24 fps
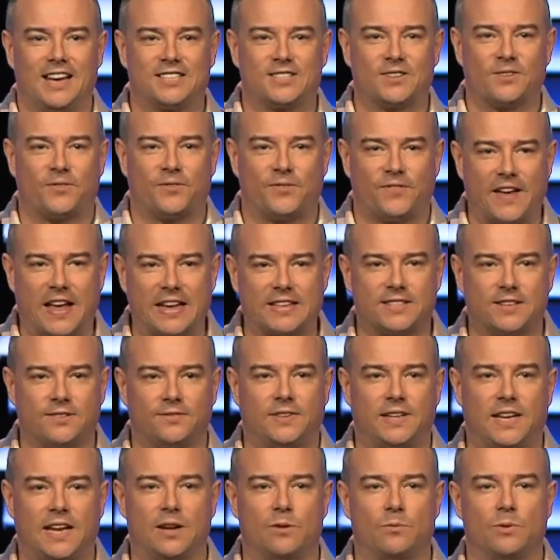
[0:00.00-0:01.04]
It's a
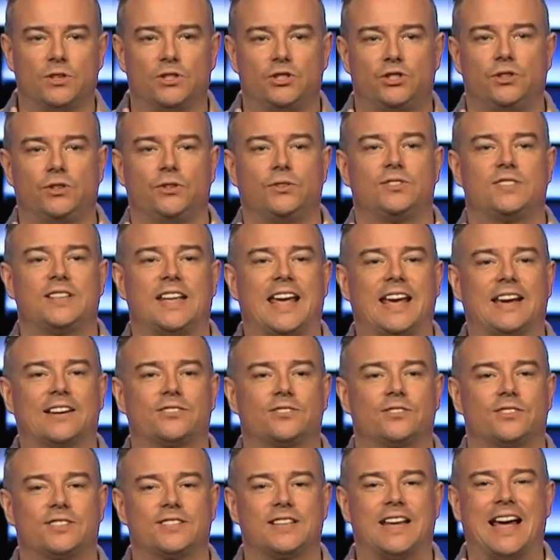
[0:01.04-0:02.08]
festive day when Jews
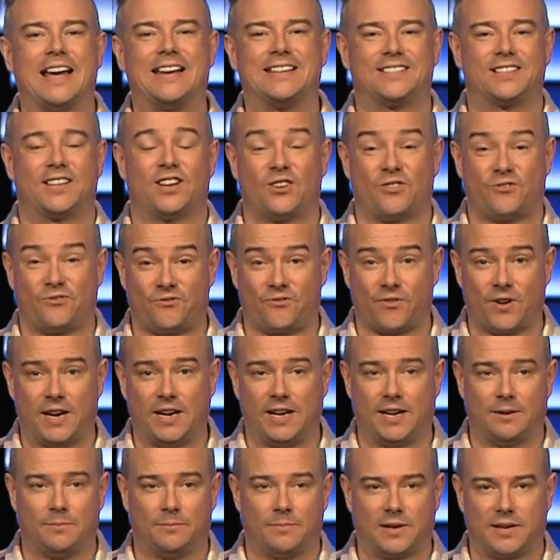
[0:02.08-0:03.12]
exercise their
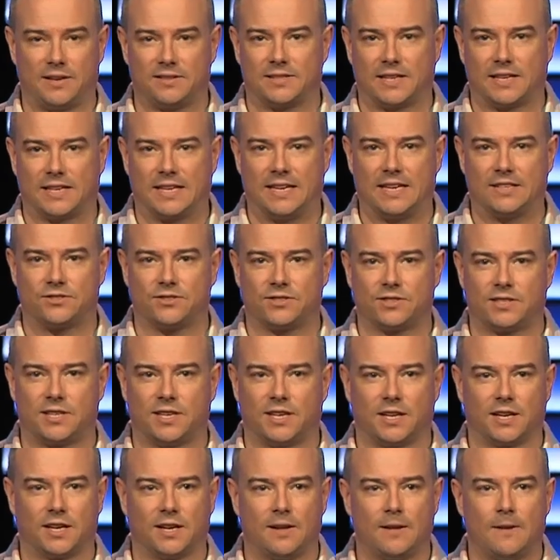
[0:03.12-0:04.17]
freedom. And I was like,
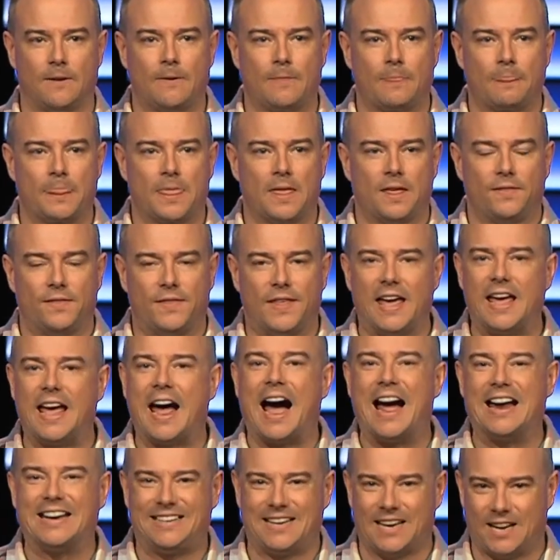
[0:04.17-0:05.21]
interesting. They
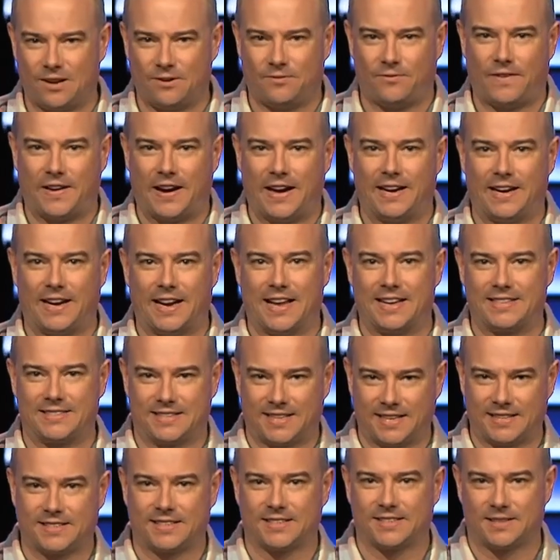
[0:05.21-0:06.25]
identified
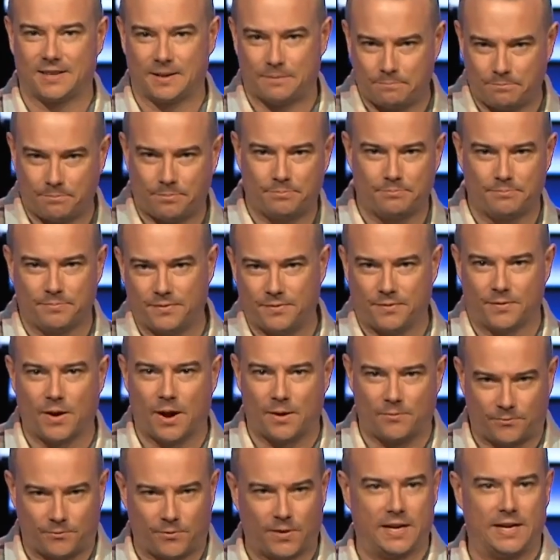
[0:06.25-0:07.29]
as this is a
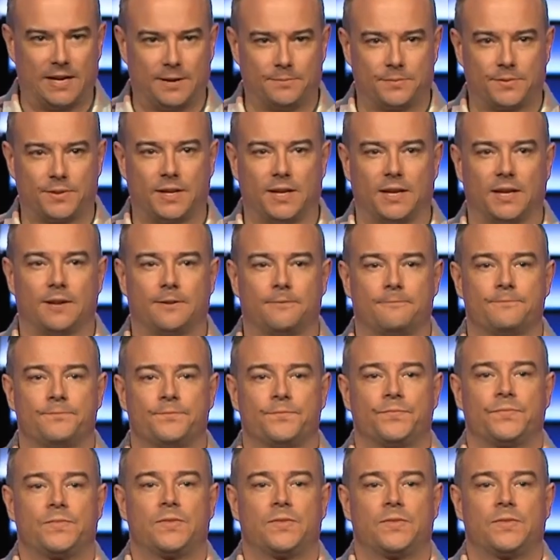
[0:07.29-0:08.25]
freedom thing.